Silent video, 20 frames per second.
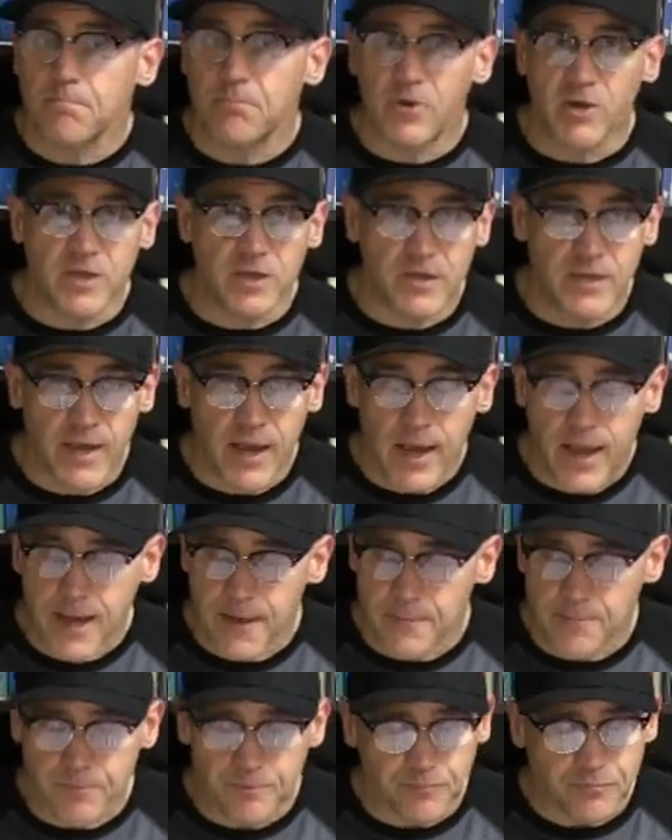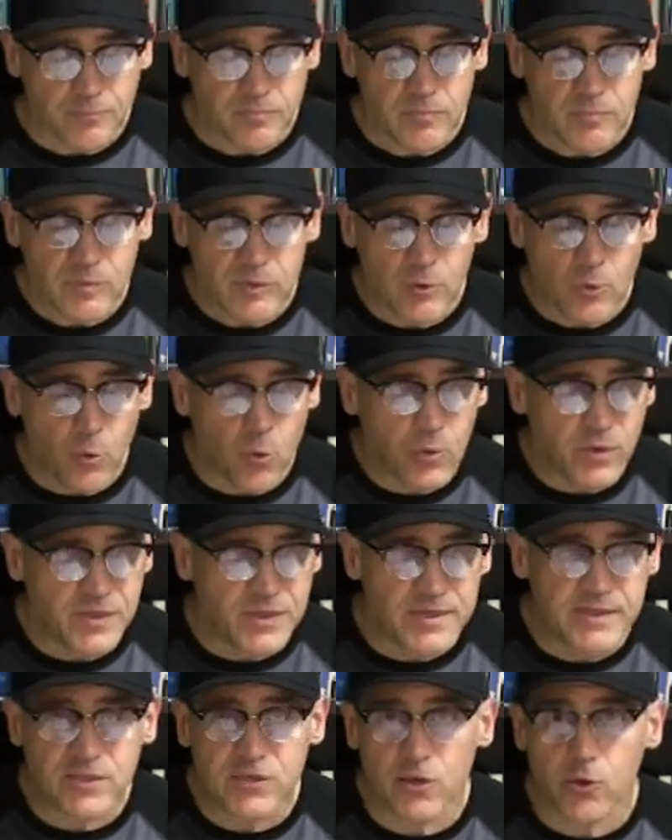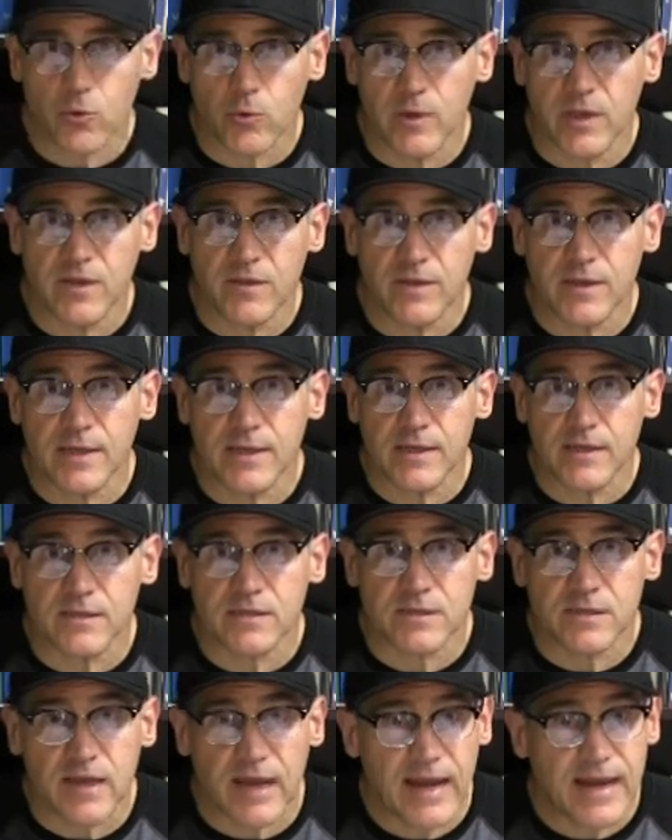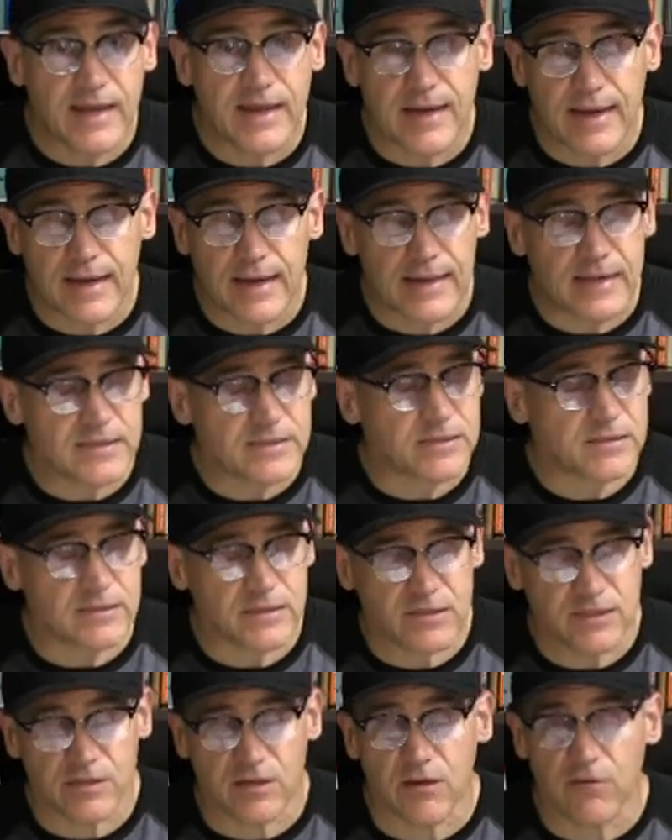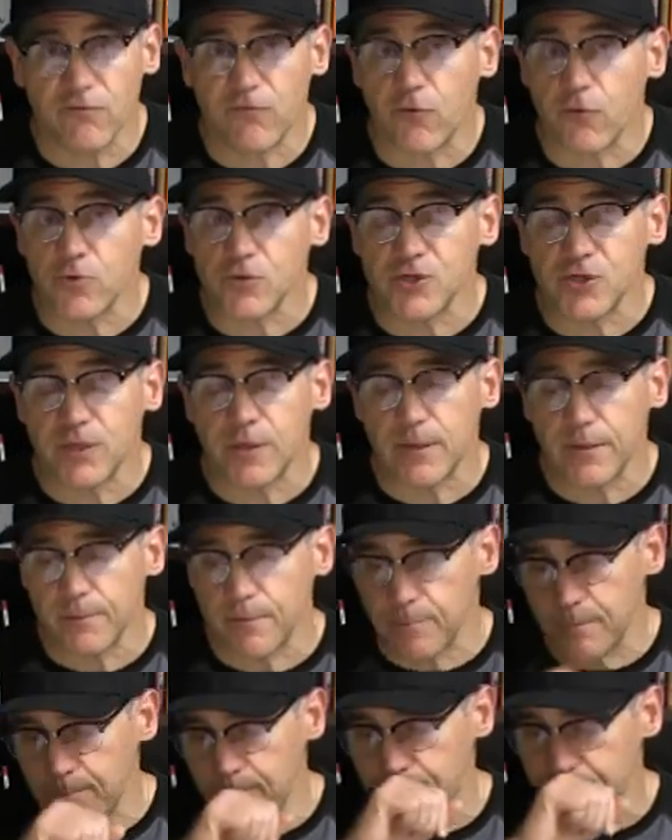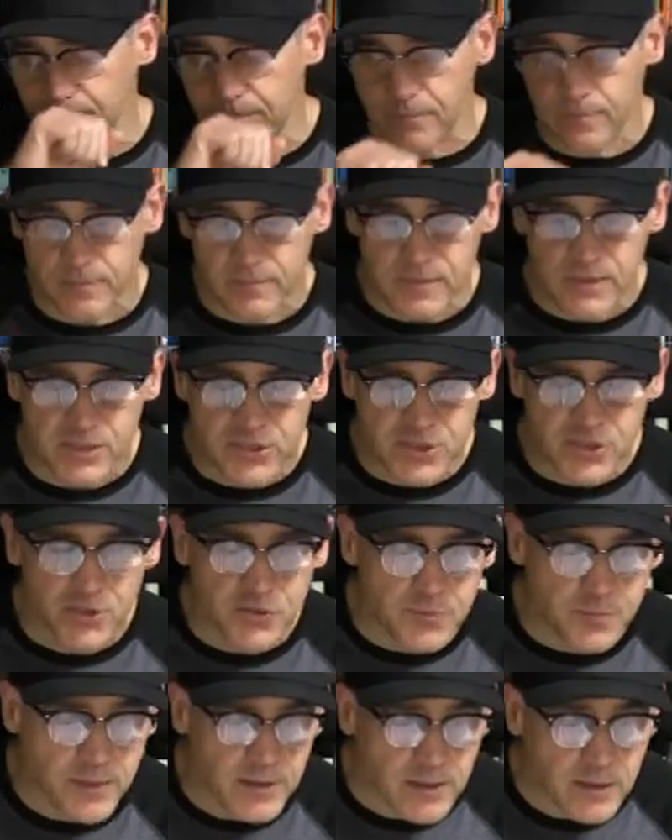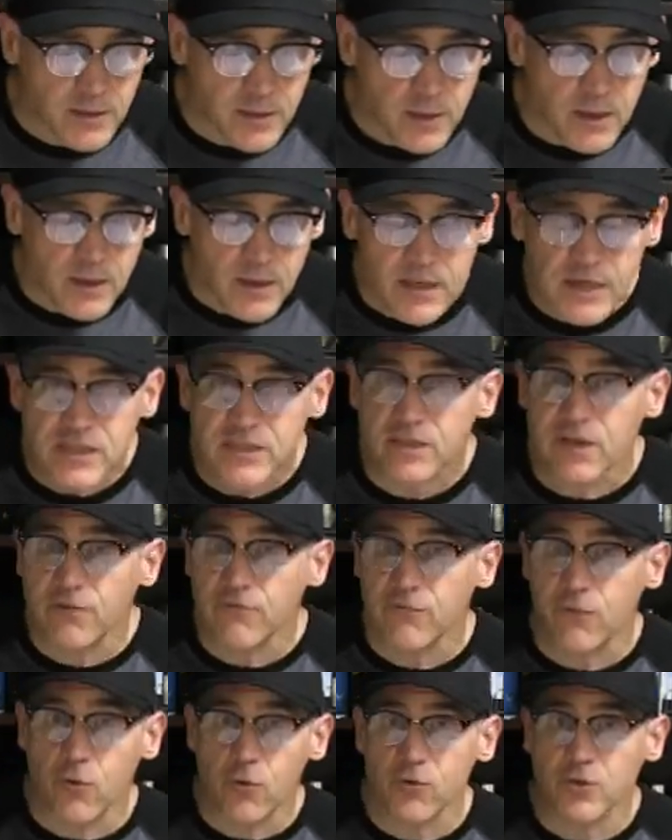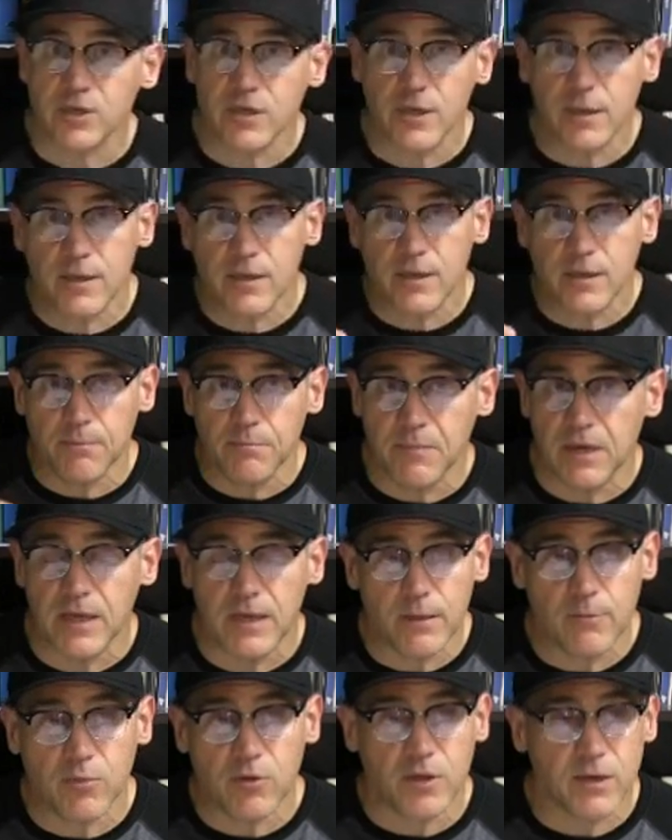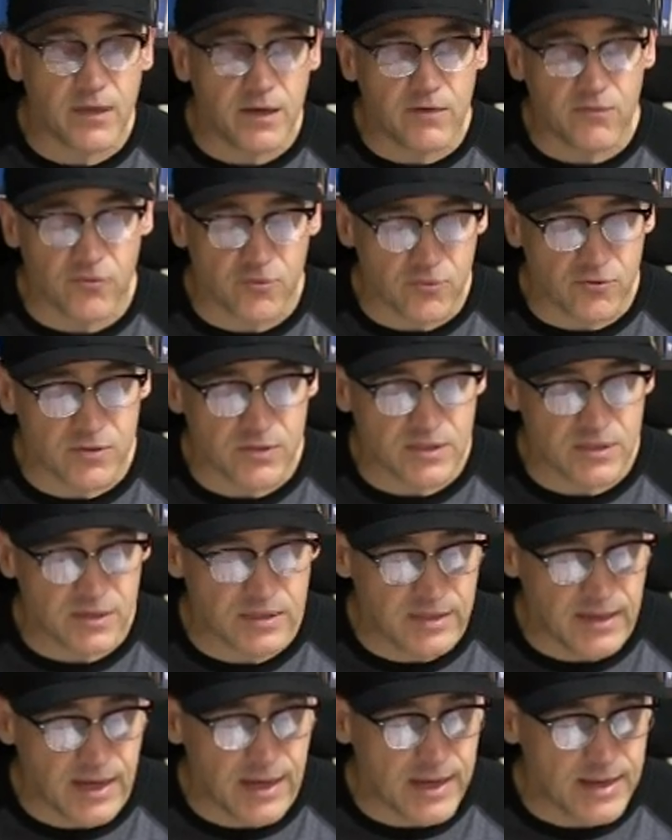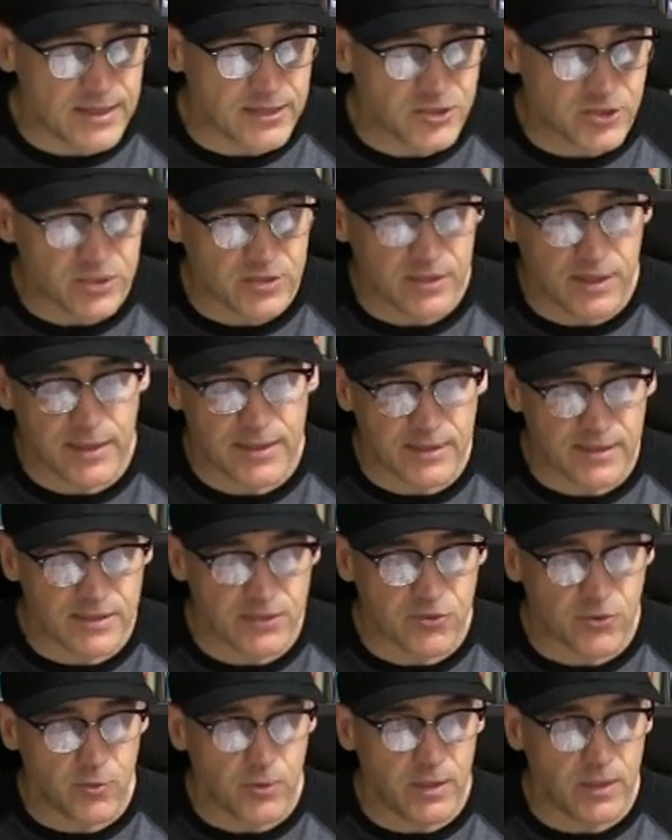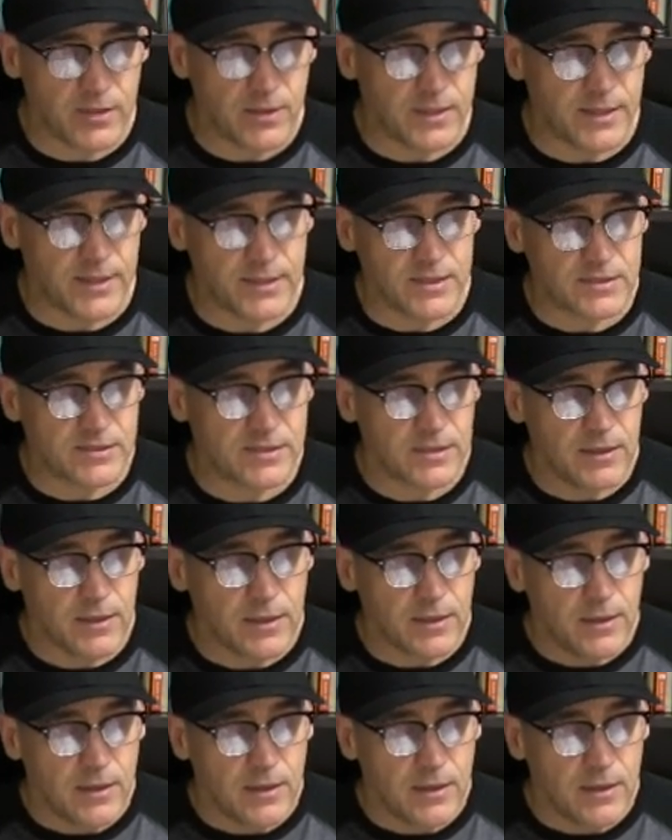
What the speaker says: but yet, with these Corinthians, as it's unfortunate, it's unfortunate that many believers today, just like these Corinthians,